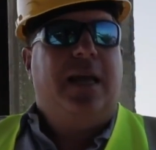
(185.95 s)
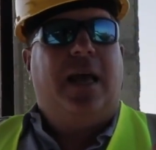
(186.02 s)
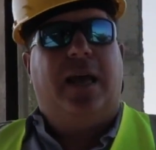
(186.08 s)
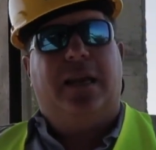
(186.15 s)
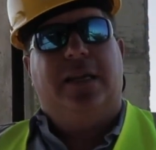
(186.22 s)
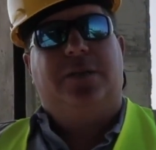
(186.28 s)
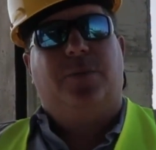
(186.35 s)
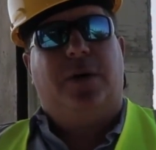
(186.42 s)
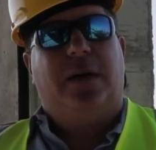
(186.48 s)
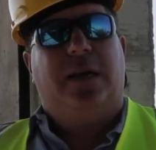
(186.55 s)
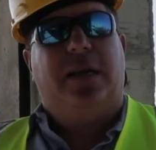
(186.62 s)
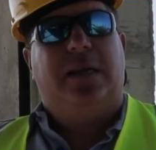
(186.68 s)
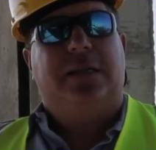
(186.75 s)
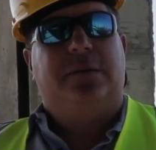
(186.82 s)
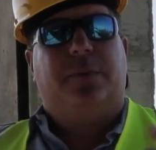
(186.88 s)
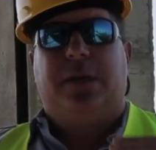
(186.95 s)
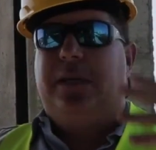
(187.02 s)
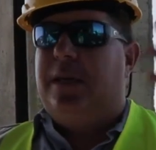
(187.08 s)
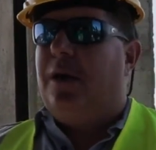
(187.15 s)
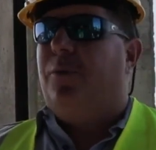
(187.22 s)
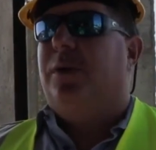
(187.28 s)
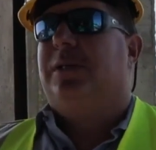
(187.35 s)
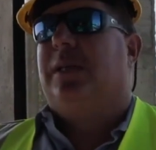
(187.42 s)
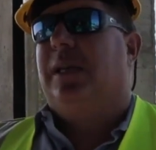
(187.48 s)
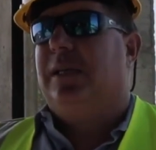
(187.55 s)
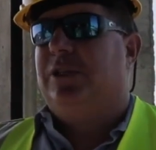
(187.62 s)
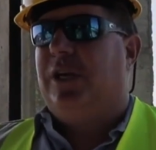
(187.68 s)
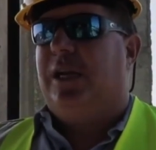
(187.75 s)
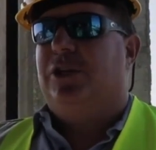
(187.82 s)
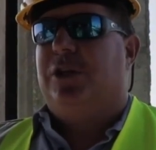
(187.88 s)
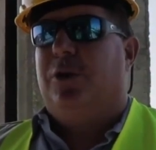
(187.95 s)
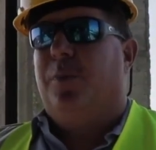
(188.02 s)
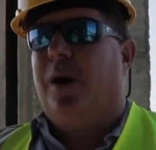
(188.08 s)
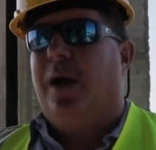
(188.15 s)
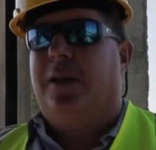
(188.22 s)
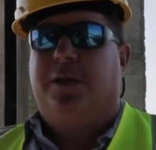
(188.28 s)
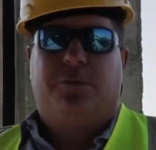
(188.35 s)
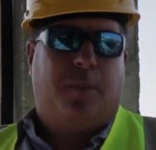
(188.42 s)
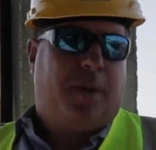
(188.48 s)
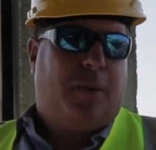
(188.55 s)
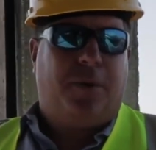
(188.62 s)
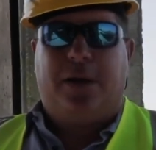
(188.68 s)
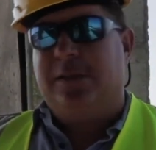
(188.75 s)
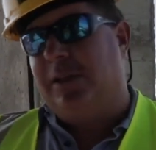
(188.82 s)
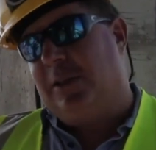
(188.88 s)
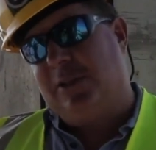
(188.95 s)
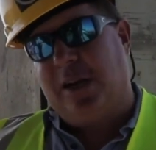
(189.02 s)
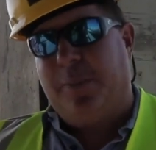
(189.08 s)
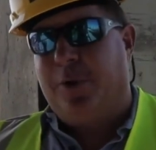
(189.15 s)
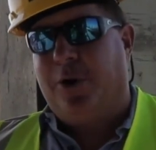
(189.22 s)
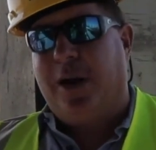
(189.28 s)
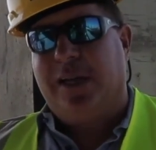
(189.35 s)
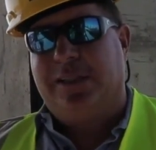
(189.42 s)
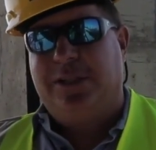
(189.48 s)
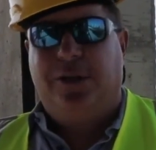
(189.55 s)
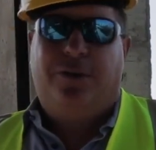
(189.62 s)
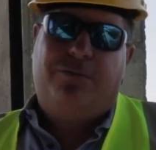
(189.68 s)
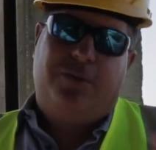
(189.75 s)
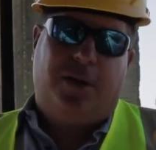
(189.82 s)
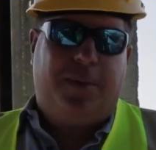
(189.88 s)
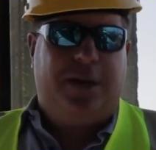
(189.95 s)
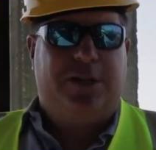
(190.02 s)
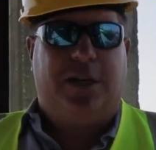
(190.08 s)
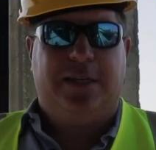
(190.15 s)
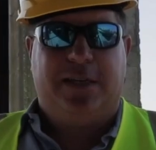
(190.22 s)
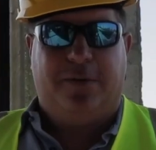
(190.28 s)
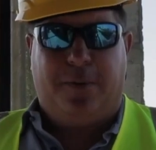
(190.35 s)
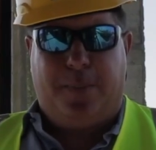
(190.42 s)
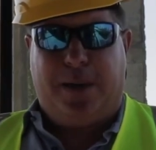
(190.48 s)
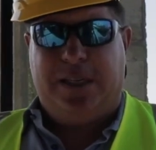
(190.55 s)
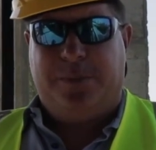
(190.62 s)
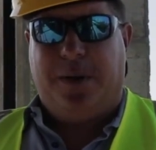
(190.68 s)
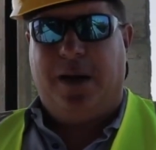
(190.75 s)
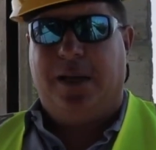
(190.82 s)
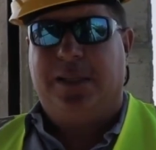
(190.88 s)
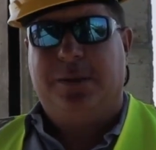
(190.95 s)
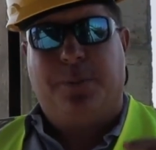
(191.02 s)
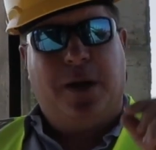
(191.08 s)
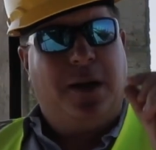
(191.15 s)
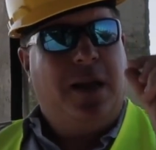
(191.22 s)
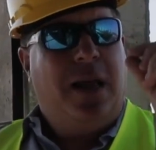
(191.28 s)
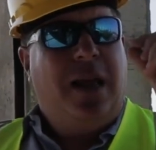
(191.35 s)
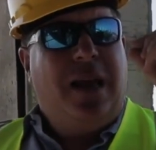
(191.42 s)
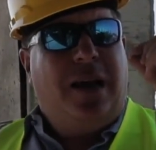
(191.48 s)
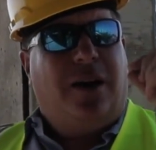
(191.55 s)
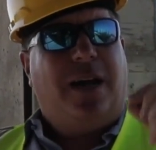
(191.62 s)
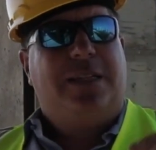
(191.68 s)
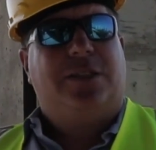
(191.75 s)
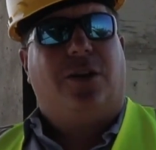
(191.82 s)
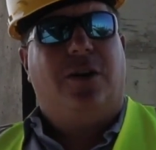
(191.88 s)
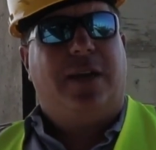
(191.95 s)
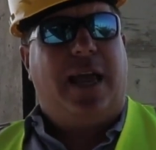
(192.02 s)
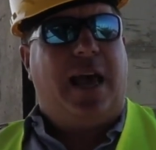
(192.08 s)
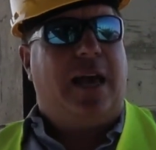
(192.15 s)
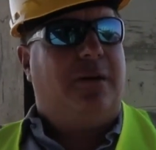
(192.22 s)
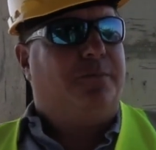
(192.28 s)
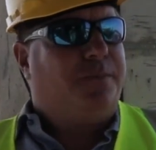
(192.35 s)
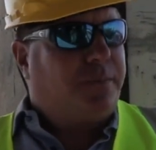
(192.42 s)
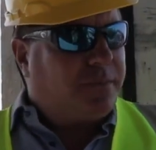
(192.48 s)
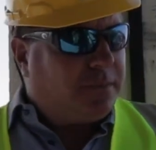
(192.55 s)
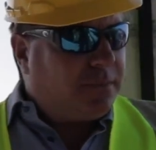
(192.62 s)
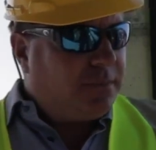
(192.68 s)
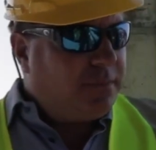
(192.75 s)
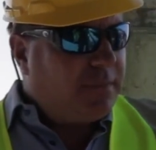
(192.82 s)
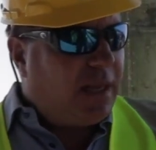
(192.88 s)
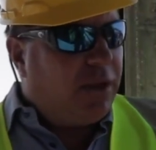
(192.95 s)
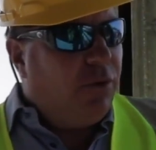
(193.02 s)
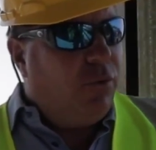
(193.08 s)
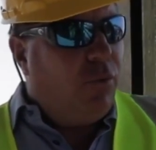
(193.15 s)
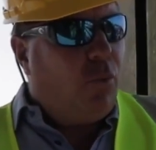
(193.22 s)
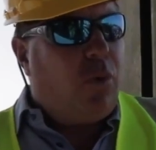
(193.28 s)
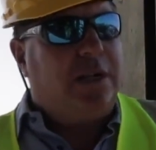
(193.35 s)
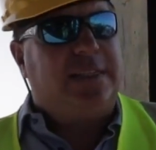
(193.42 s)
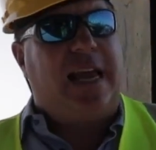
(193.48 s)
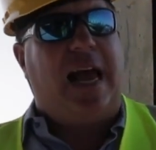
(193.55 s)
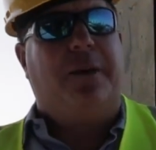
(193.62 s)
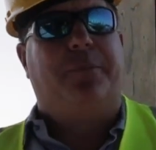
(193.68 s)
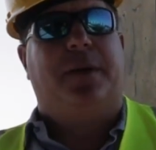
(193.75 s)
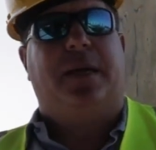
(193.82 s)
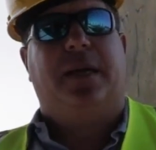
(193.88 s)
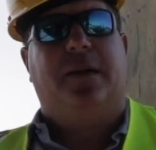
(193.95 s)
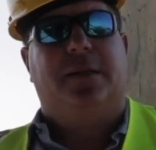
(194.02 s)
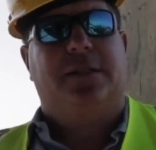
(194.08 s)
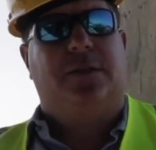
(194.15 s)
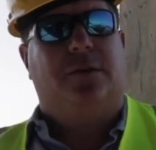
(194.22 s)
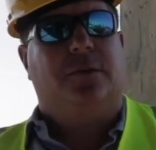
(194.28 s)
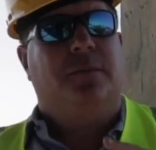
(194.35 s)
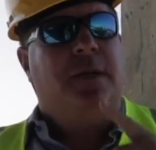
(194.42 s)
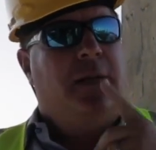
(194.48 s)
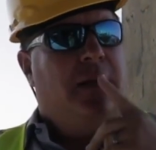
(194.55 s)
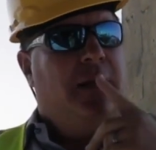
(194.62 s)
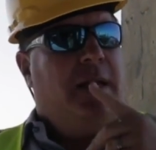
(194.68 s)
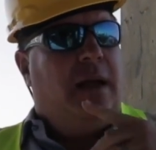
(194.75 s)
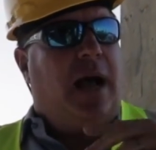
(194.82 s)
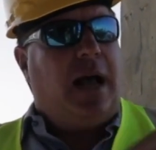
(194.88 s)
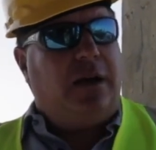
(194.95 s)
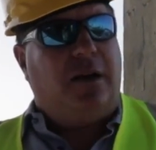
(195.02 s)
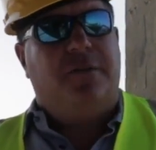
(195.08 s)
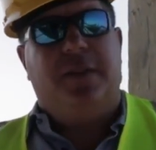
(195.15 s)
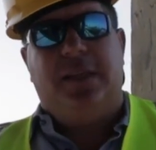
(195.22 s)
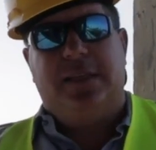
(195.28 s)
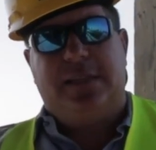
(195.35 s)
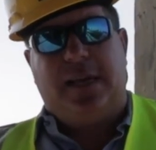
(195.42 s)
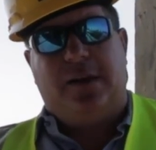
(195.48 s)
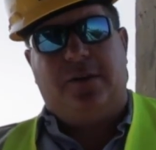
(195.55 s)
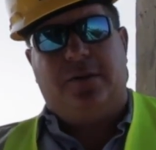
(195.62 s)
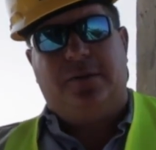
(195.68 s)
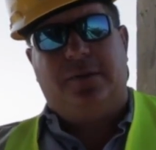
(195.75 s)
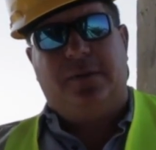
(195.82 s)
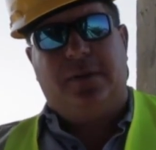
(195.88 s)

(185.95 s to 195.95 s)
It is what it is. No one's going to change their mind. There's Republicans and there's Democrats too. Nobody changes everybody's minds. But let's look at what's happening here. So I live in this town.